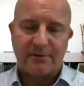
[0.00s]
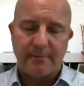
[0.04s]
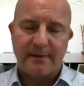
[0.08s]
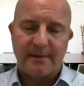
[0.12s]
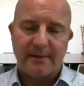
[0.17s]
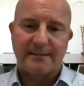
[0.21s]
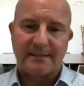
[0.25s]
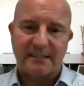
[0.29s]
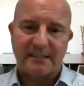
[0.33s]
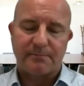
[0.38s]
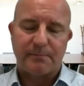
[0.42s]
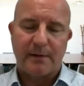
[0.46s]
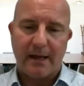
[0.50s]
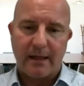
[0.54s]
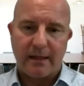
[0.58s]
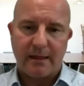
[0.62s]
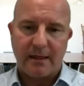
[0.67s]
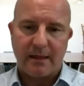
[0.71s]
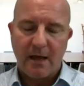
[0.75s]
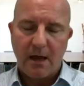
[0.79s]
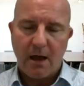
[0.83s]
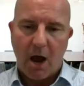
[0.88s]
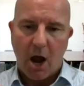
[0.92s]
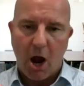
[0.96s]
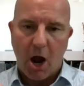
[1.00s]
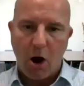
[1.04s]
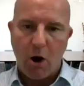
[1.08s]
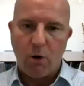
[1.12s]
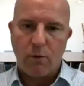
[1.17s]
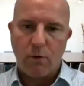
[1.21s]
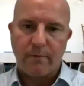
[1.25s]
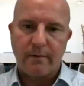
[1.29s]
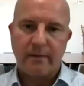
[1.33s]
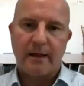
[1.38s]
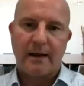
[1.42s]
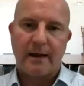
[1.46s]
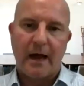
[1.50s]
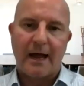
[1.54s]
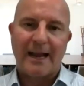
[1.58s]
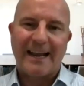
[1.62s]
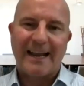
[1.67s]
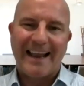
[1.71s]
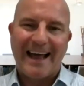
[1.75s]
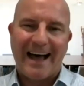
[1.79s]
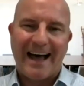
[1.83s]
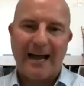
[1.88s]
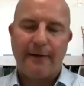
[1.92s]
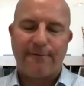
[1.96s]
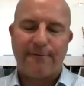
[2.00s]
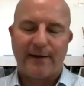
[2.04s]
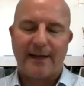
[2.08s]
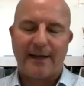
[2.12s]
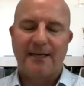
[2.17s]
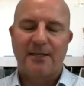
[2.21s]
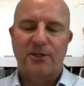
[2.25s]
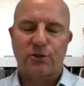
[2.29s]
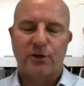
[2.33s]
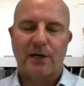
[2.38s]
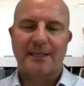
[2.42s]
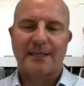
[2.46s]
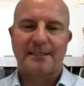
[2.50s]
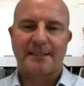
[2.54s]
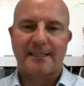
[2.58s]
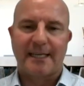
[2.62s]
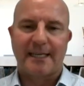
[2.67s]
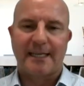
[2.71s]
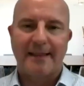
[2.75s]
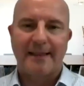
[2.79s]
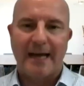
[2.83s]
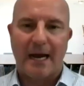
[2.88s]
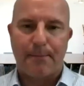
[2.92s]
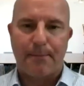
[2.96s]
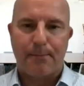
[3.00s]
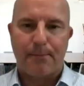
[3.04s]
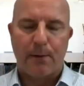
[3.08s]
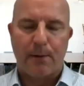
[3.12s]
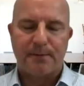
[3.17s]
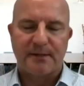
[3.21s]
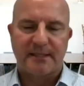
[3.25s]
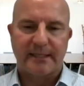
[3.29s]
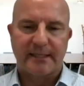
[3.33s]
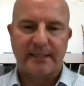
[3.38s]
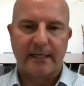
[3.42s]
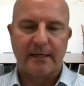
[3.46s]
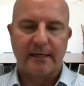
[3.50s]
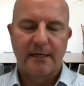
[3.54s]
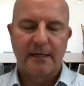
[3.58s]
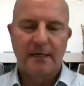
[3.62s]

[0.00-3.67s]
and Mrs. Smith own a life interest in that property,